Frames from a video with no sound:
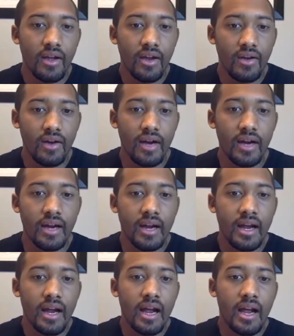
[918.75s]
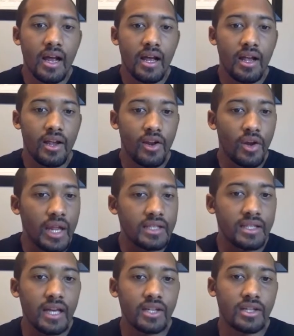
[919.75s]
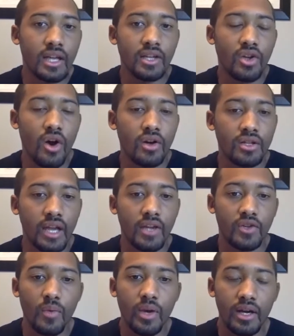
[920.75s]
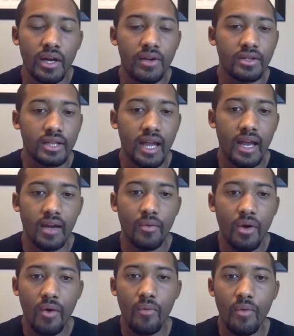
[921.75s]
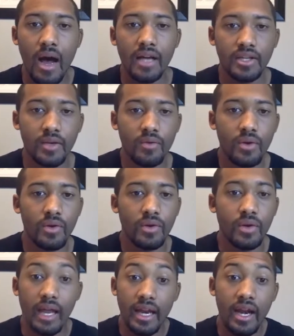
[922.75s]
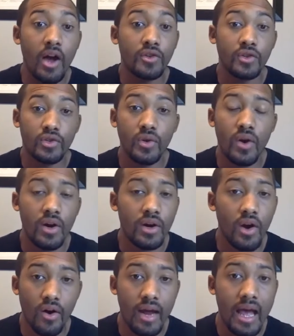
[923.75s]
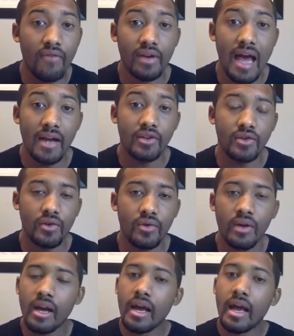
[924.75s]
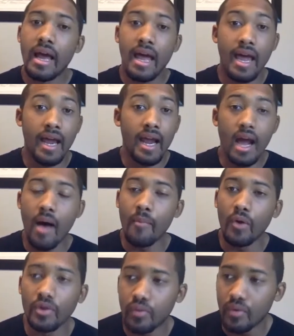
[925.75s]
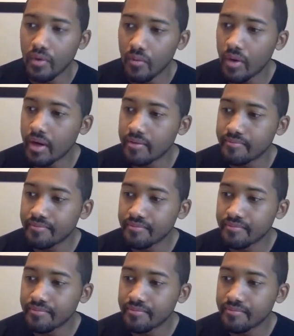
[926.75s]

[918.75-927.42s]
Right. You know, that's hard to take. So we can understand why she would go do that. And then also too, her having the attitude, hey, I'm only 21.